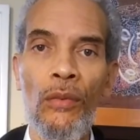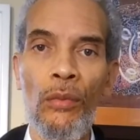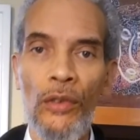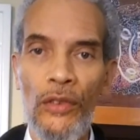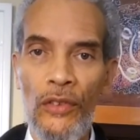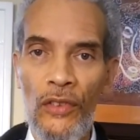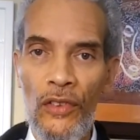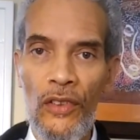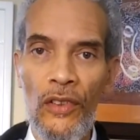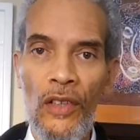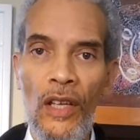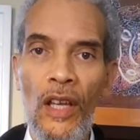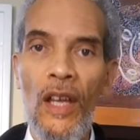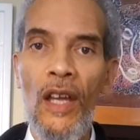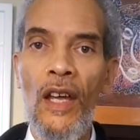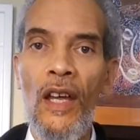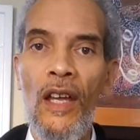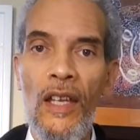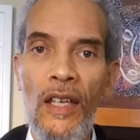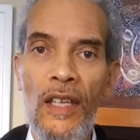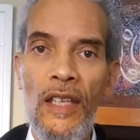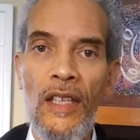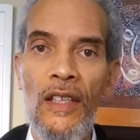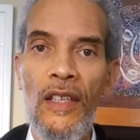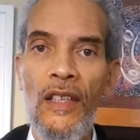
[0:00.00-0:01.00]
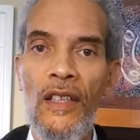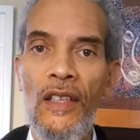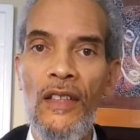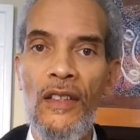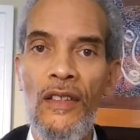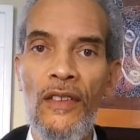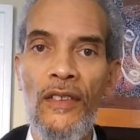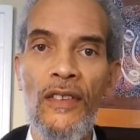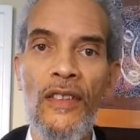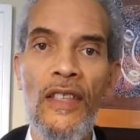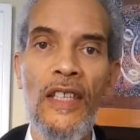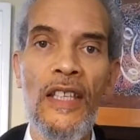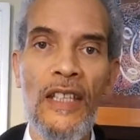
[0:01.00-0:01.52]
which
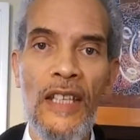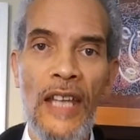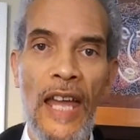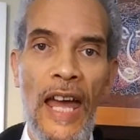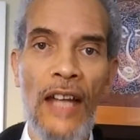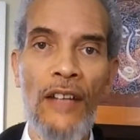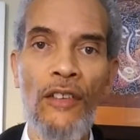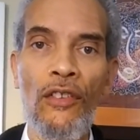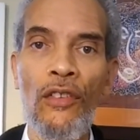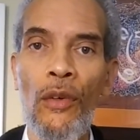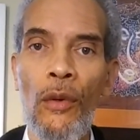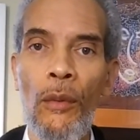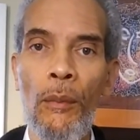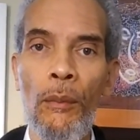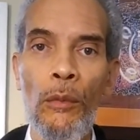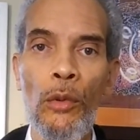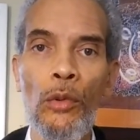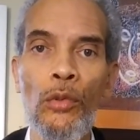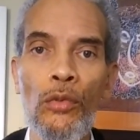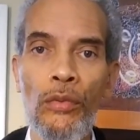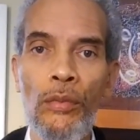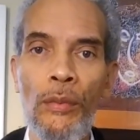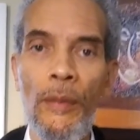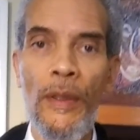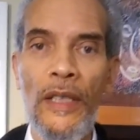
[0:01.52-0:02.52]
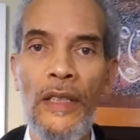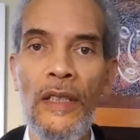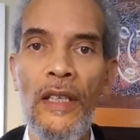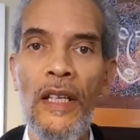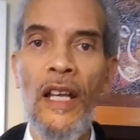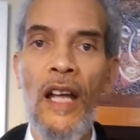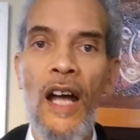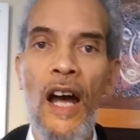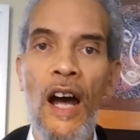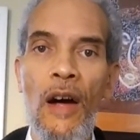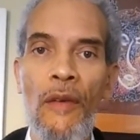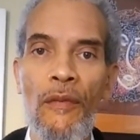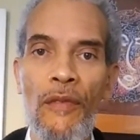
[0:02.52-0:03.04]
is the natural movement
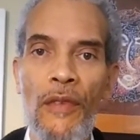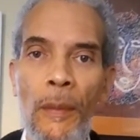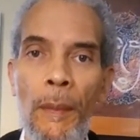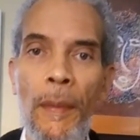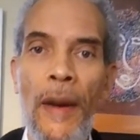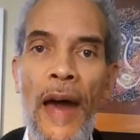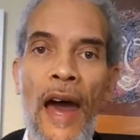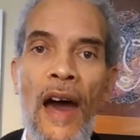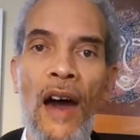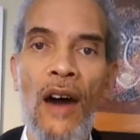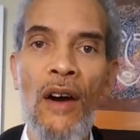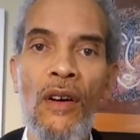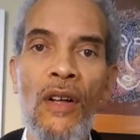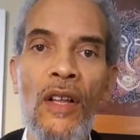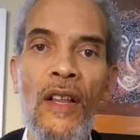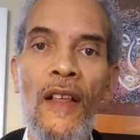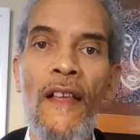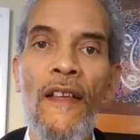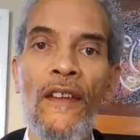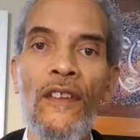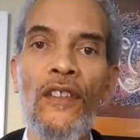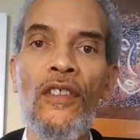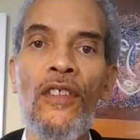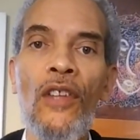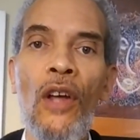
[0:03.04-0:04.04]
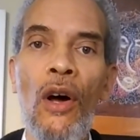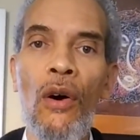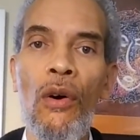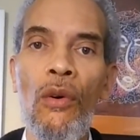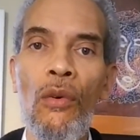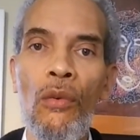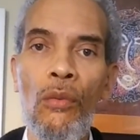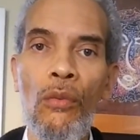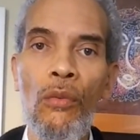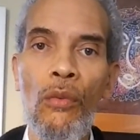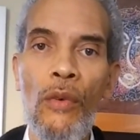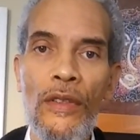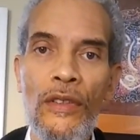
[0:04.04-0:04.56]
of the bowel.
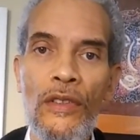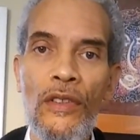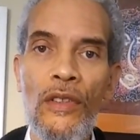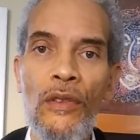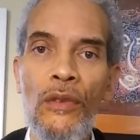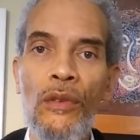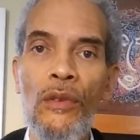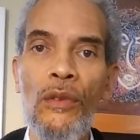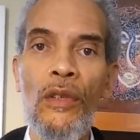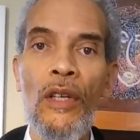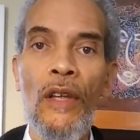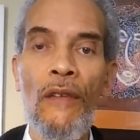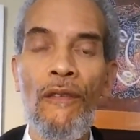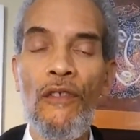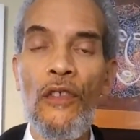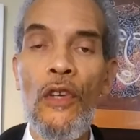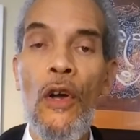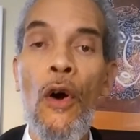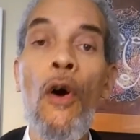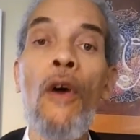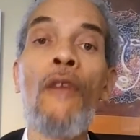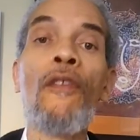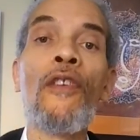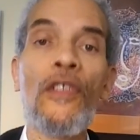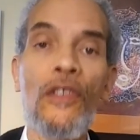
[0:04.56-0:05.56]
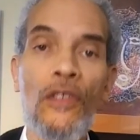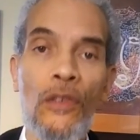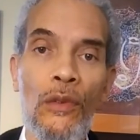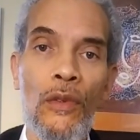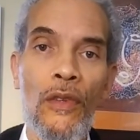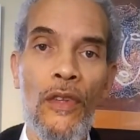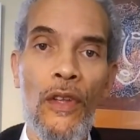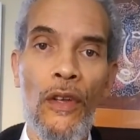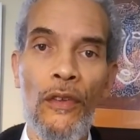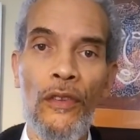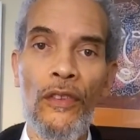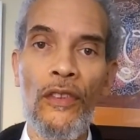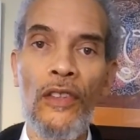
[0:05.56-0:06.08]
So if you overdo
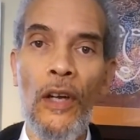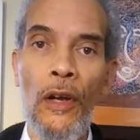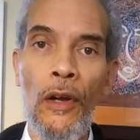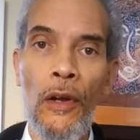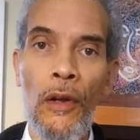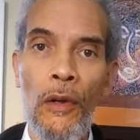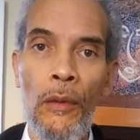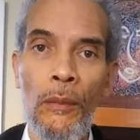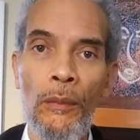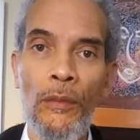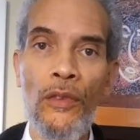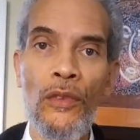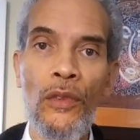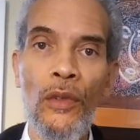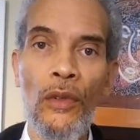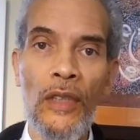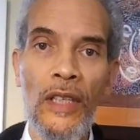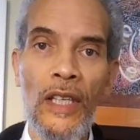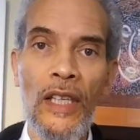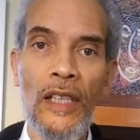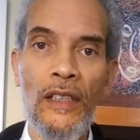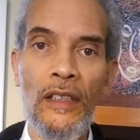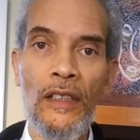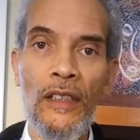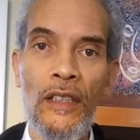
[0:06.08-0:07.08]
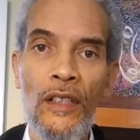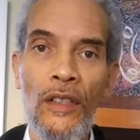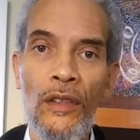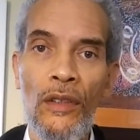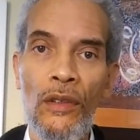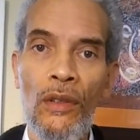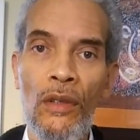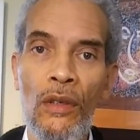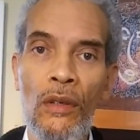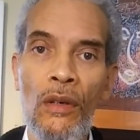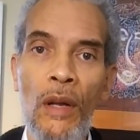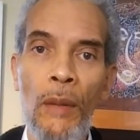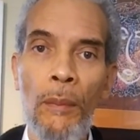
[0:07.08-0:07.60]
those herbs, you'll get
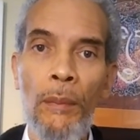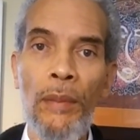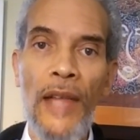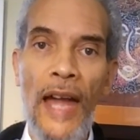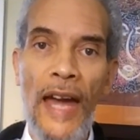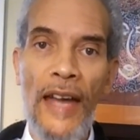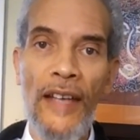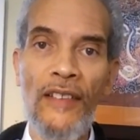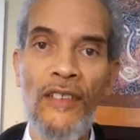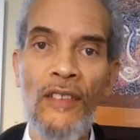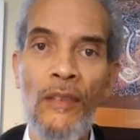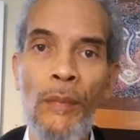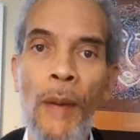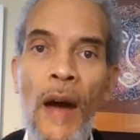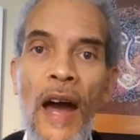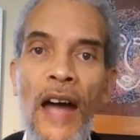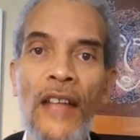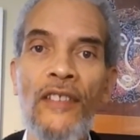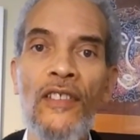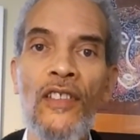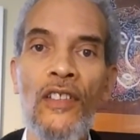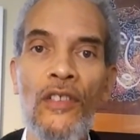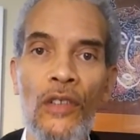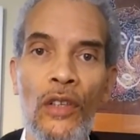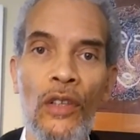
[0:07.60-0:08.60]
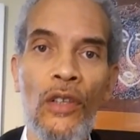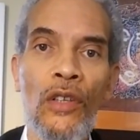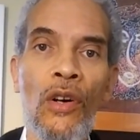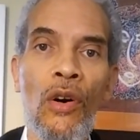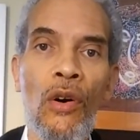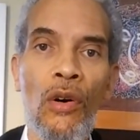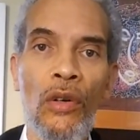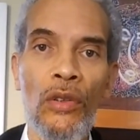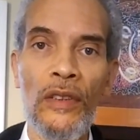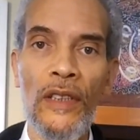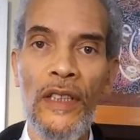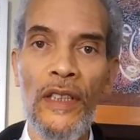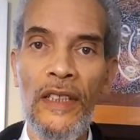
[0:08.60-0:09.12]
little black spots in your
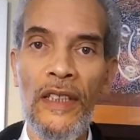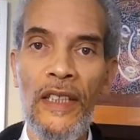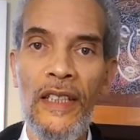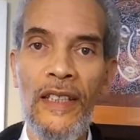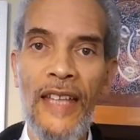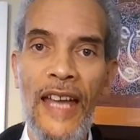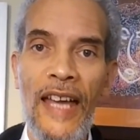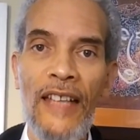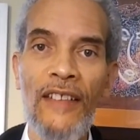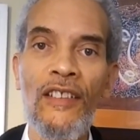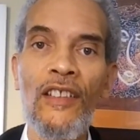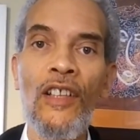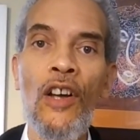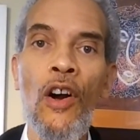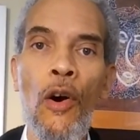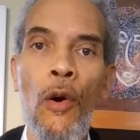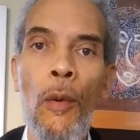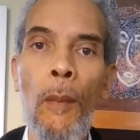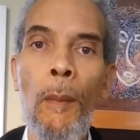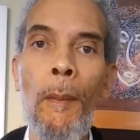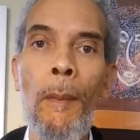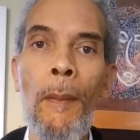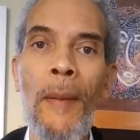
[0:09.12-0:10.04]
colon, and that's called